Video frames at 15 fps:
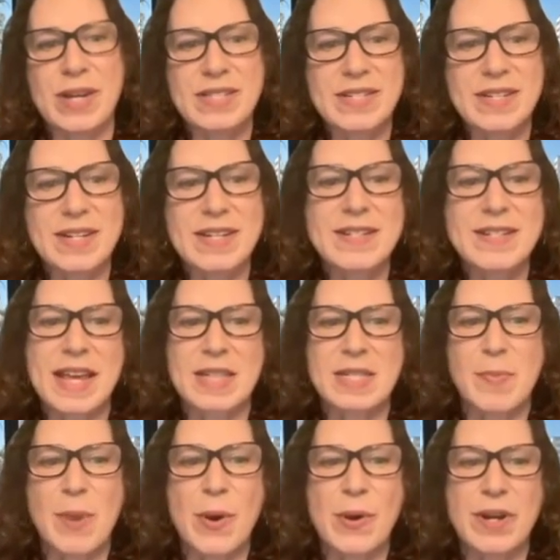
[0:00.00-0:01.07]
residence
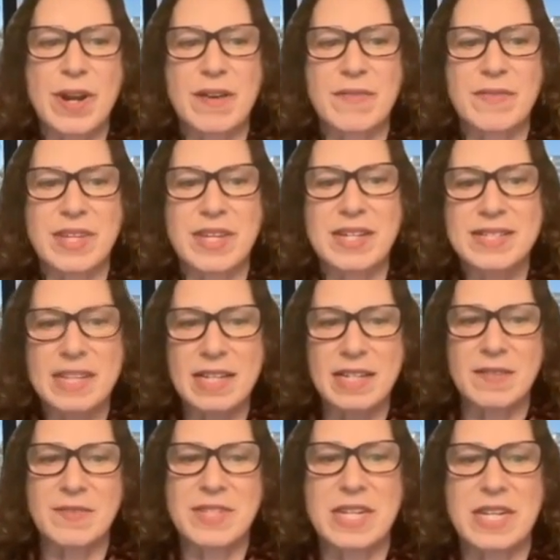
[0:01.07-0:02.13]
as part of the
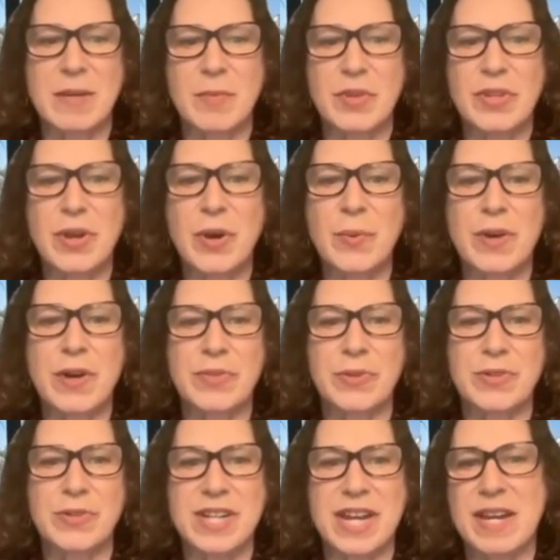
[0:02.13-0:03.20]
executive team with co
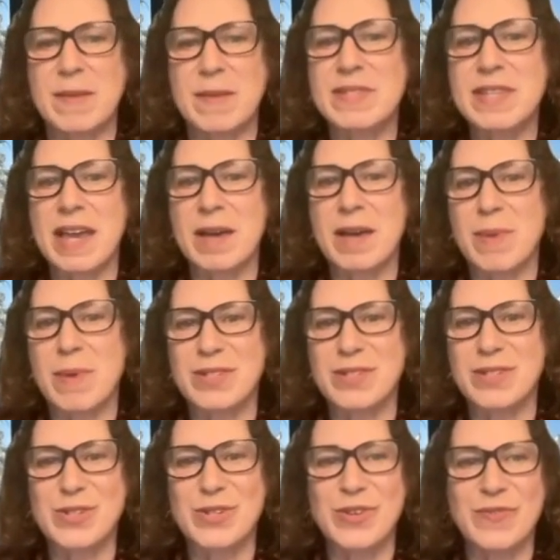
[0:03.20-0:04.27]
author Dames at
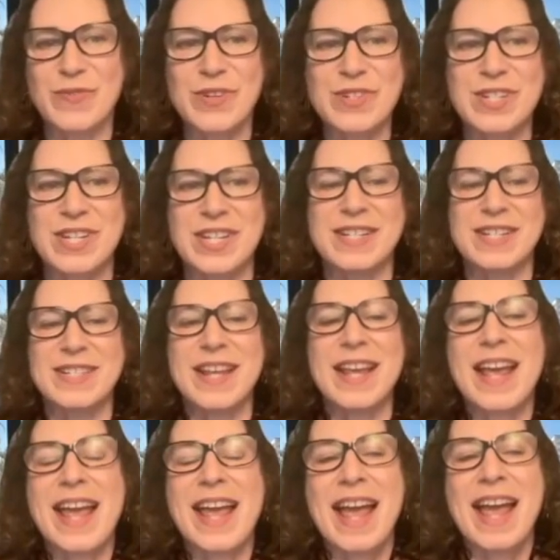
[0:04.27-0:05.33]
Boston Universities,
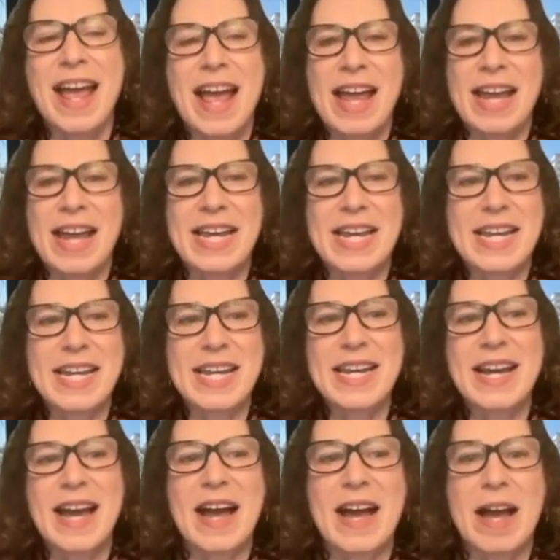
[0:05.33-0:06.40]

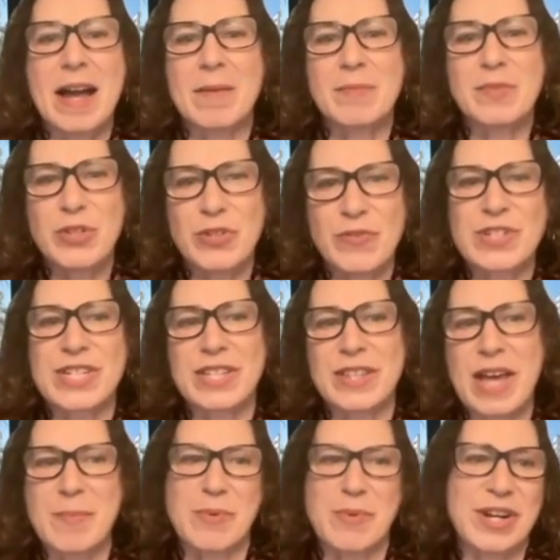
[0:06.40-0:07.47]
he, um, University
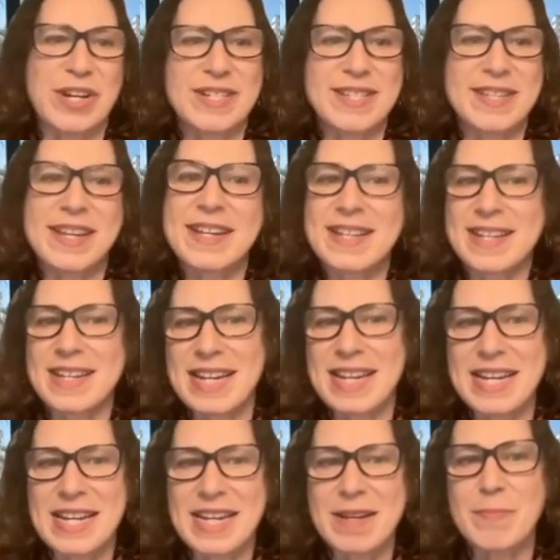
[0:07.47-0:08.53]
Libraries.
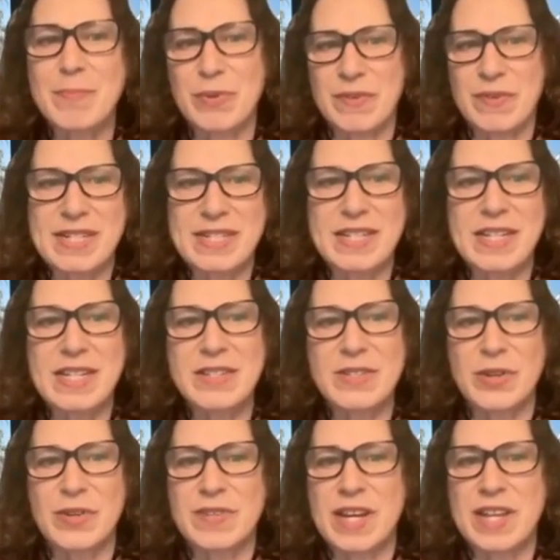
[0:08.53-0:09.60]
He previously
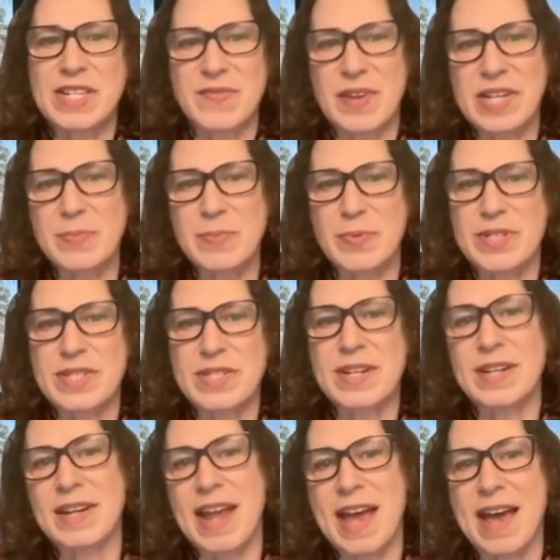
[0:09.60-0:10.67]
served as vice
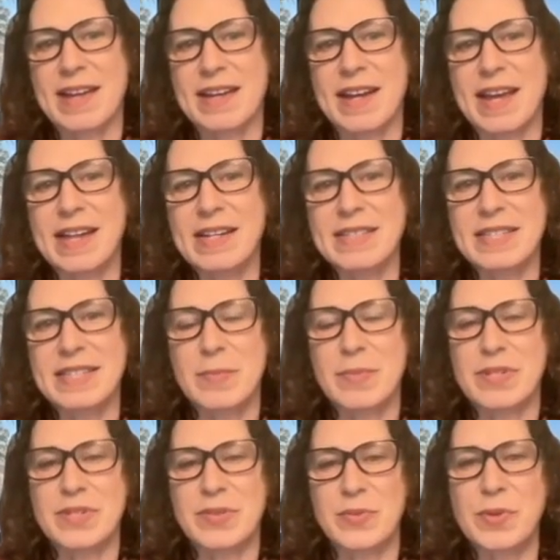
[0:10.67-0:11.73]
president at Ex
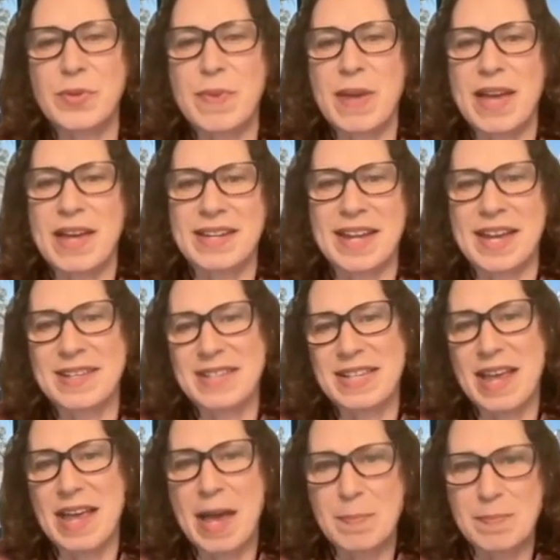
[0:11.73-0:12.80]
Libris Group and S-
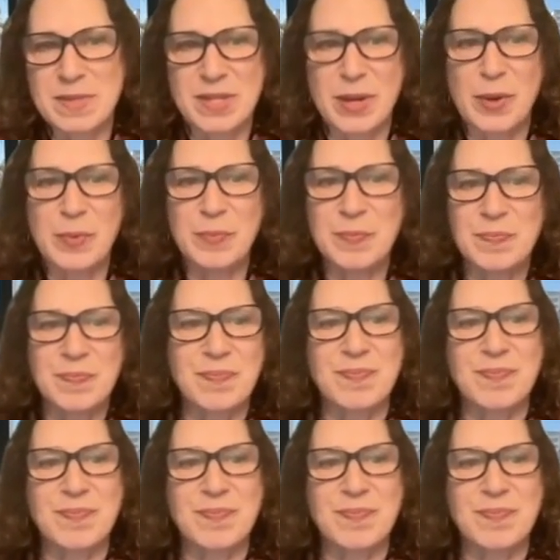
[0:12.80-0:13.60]
EBSCO.